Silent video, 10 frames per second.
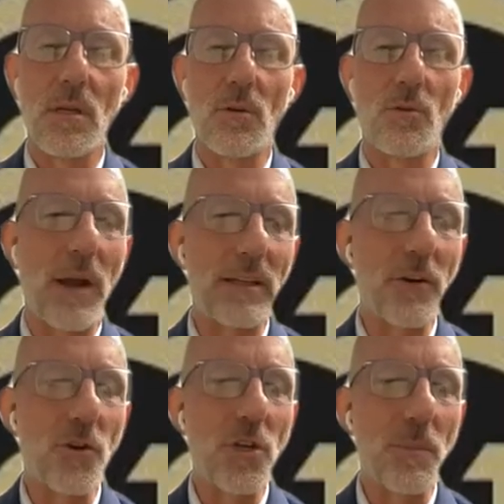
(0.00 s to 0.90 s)
You know, great
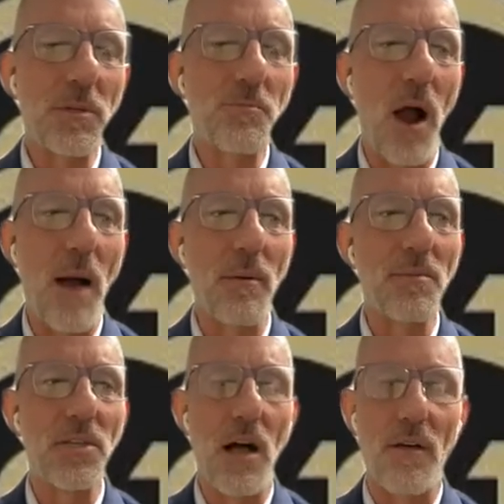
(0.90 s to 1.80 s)
leadership is
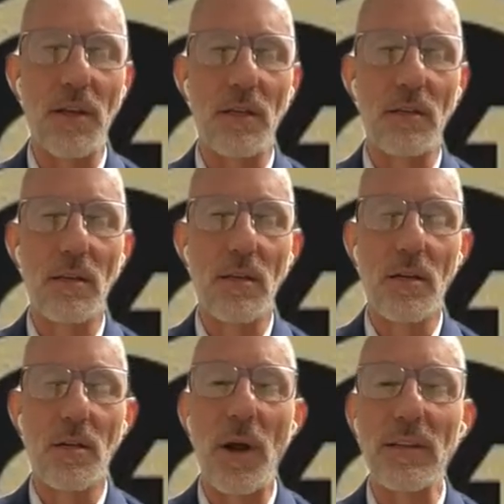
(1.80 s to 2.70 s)
problem solving.
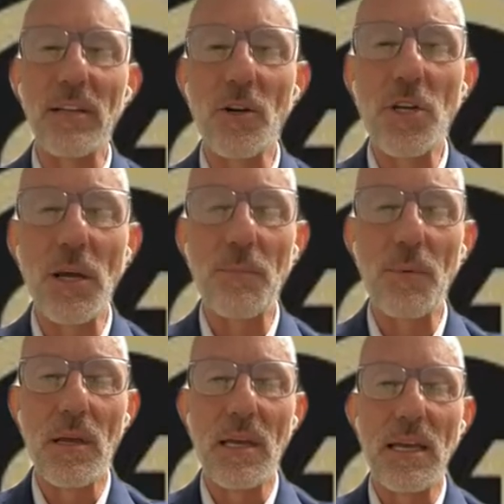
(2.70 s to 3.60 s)
Great
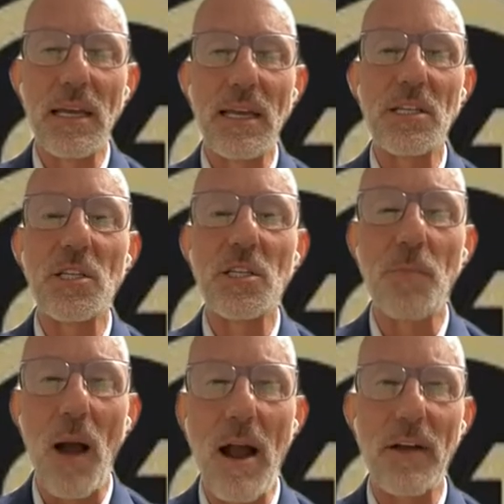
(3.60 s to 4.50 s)
leadership is
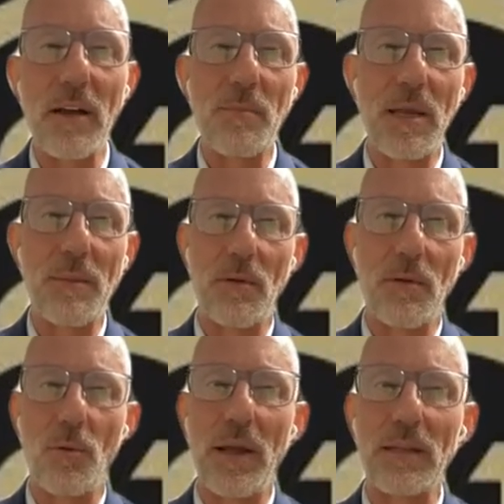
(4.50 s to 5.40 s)
inspiring
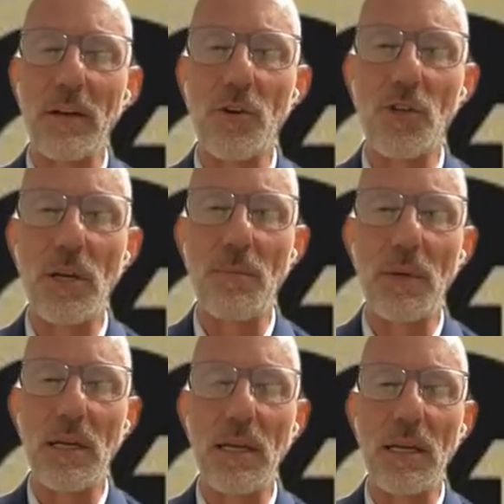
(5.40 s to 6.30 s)
people. Great leadership
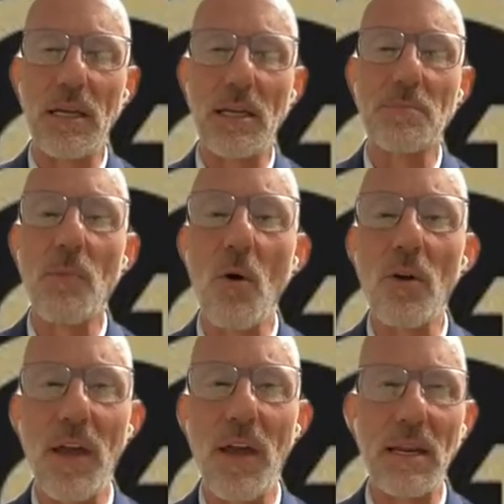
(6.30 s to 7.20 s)
is
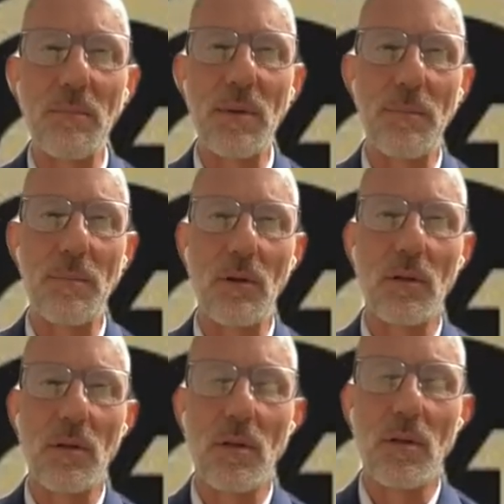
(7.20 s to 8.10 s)
motivating people.